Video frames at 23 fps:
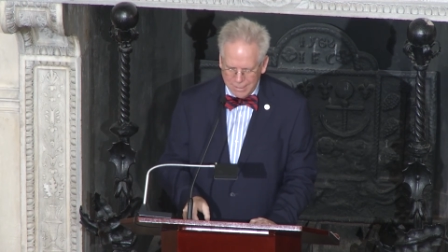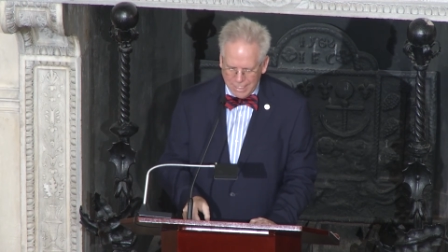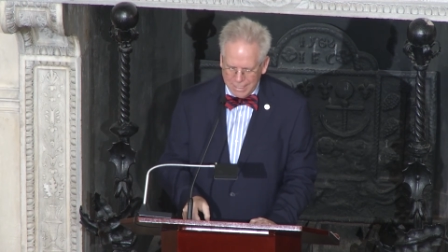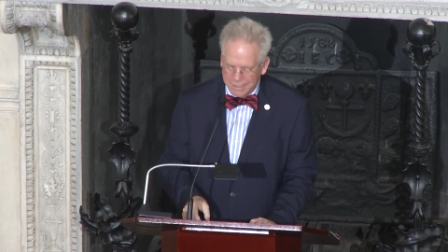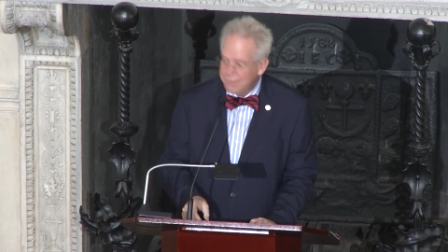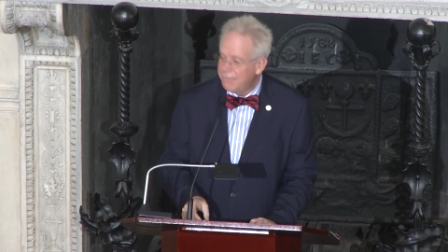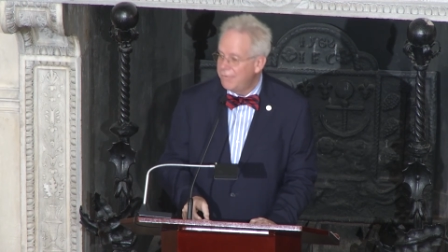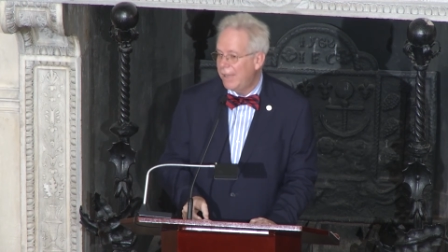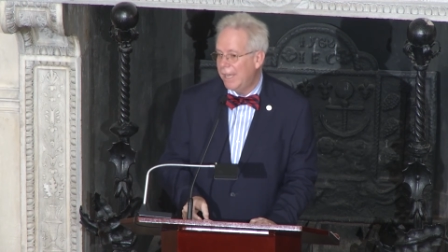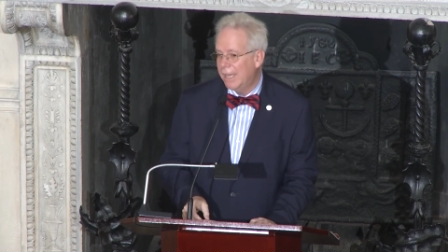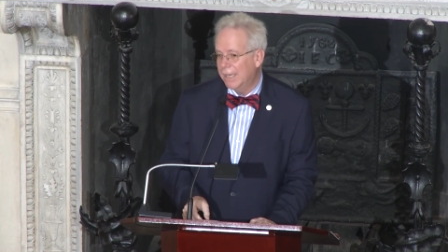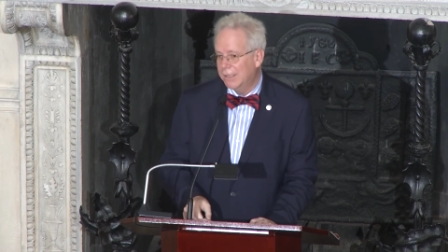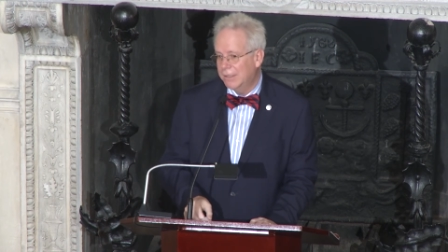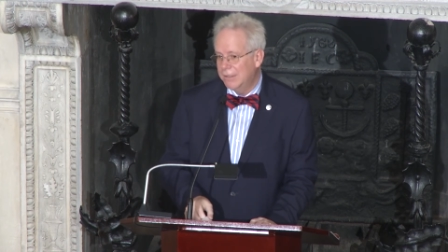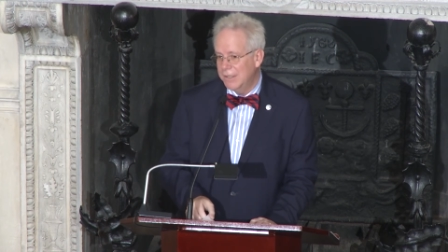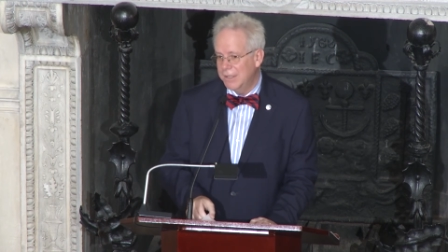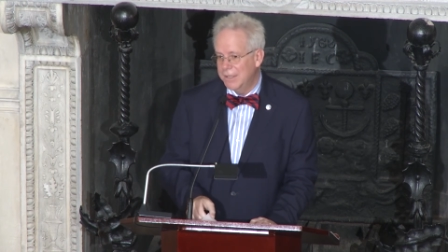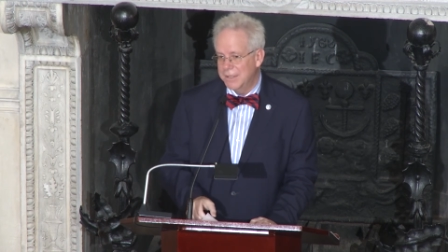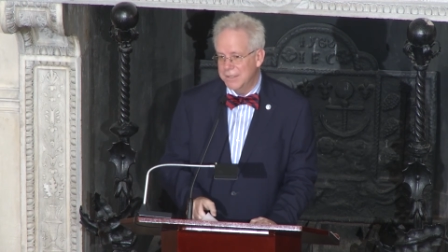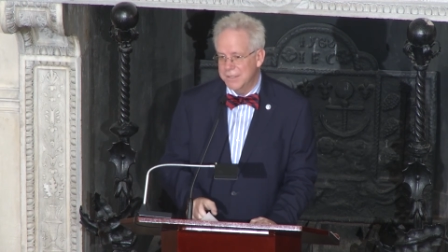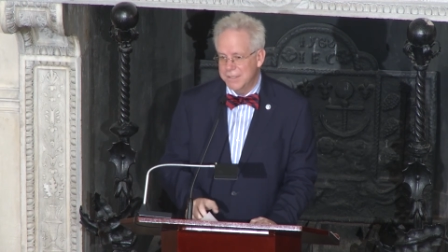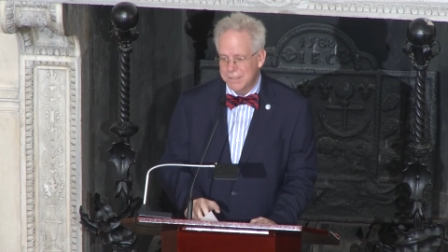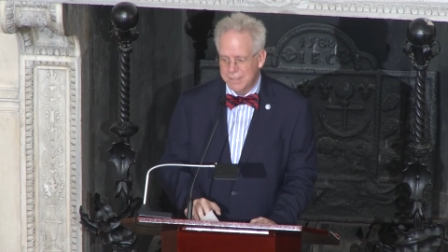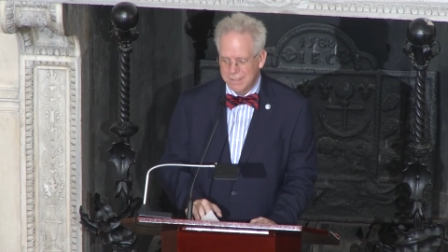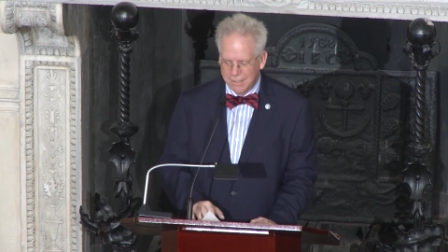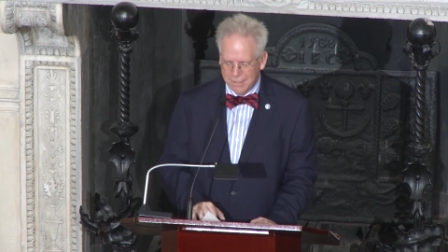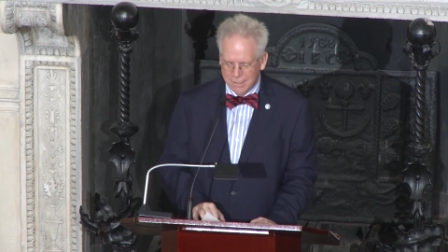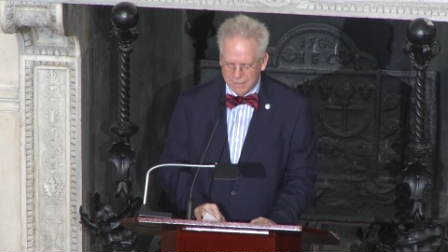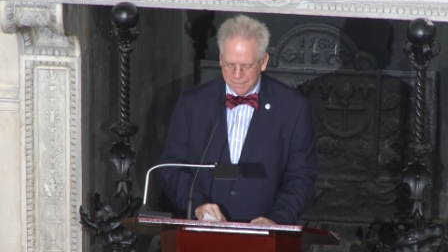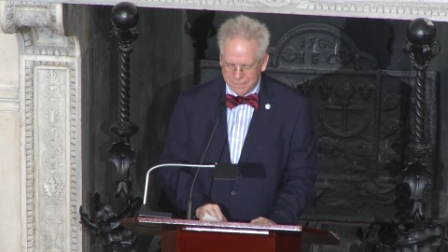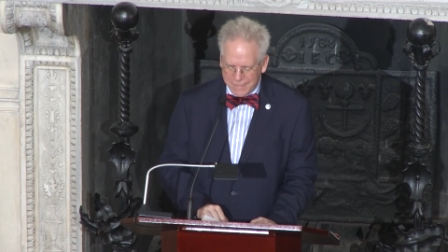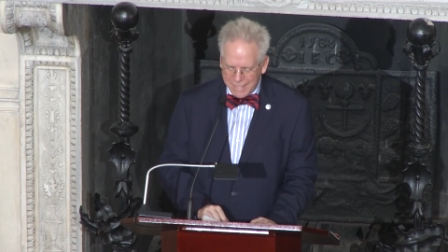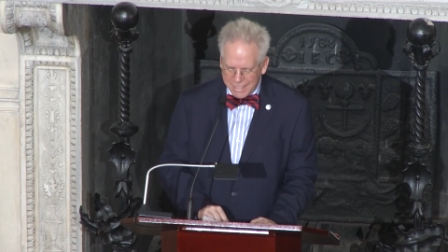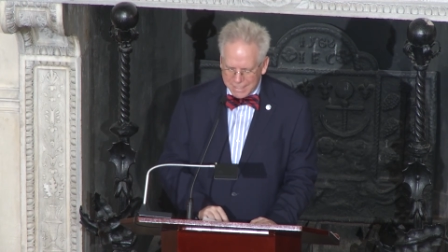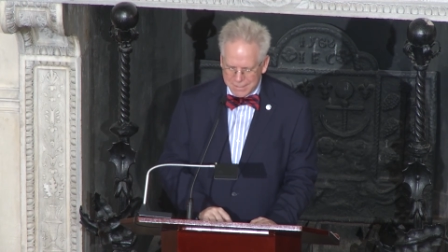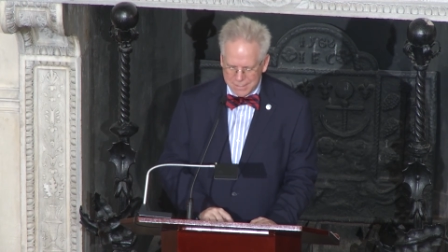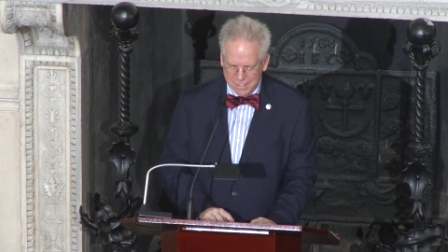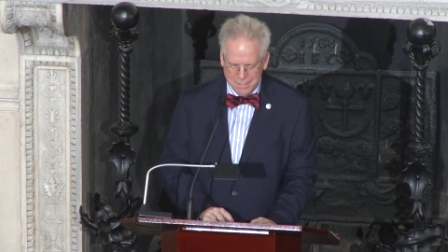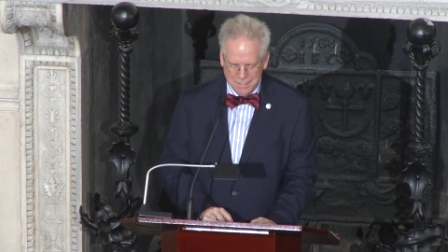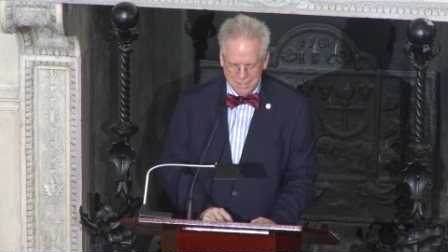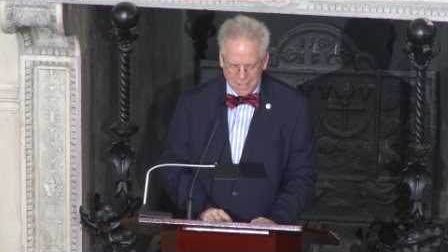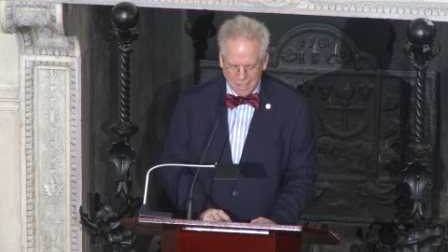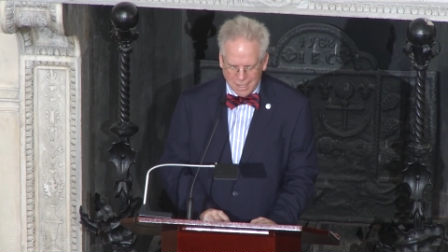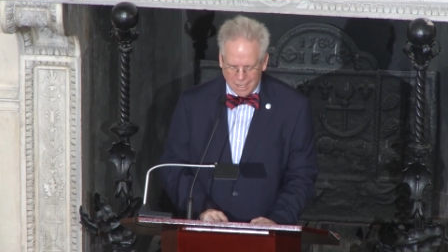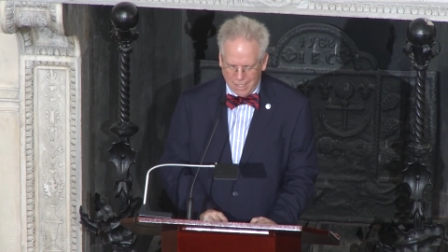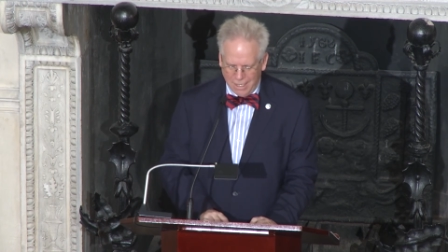And the fact is, they
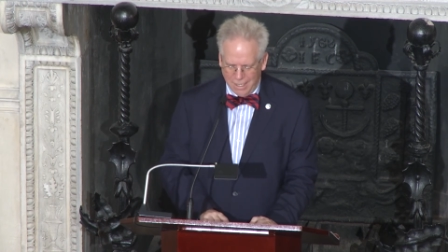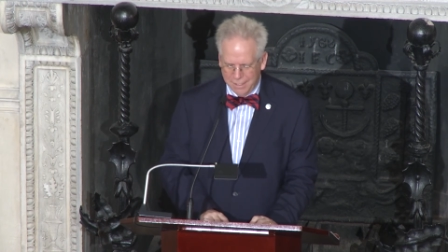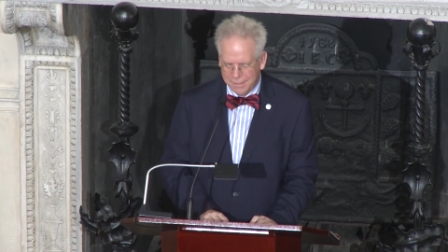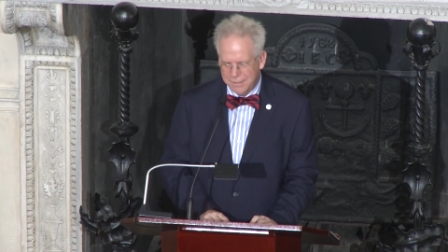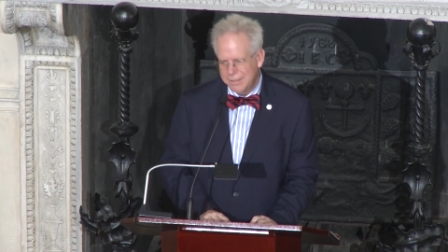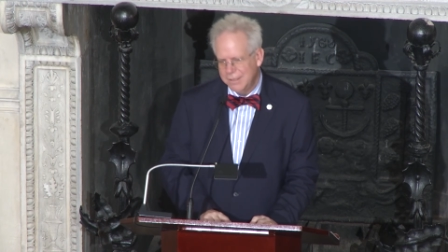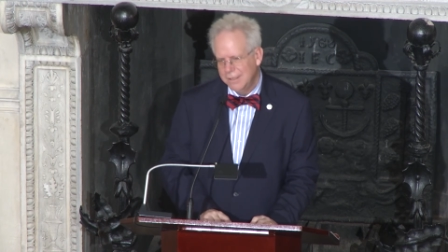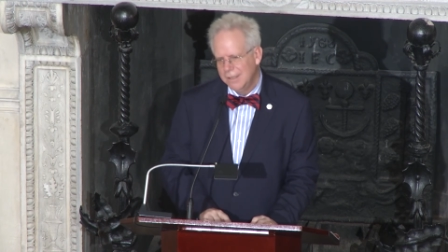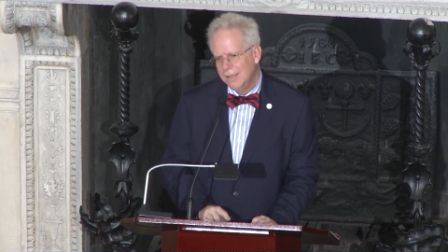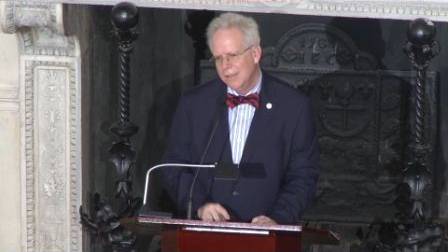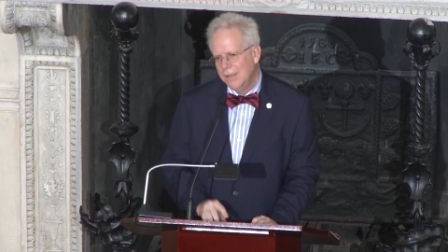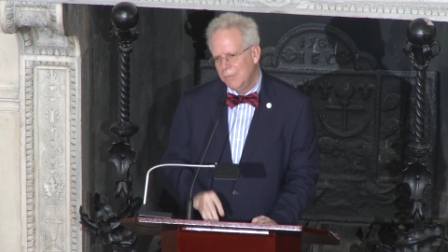did not.